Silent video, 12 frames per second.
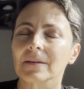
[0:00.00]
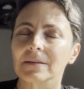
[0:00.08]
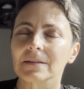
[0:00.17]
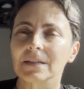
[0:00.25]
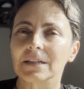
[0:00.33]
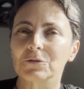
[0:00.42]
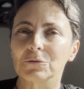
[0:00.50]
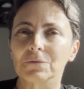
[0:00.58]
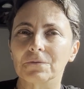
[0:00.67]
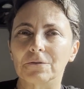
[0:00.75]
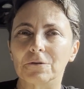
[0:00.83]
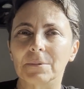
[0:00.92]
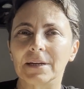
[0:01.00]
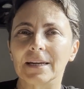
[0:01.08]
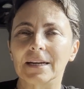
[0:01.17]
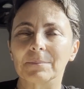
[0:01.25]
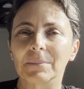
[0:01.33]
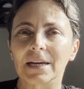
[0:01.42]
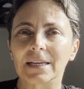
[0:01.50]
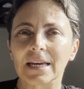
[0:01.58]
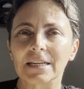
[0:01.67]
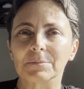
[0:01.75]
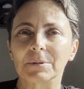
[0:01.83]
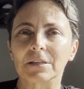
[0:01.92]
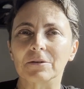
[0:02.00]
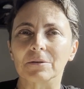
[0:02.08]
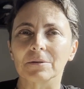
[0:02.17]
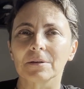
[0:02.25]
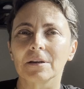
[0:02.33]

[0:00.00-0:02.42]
stay tuned for my next video.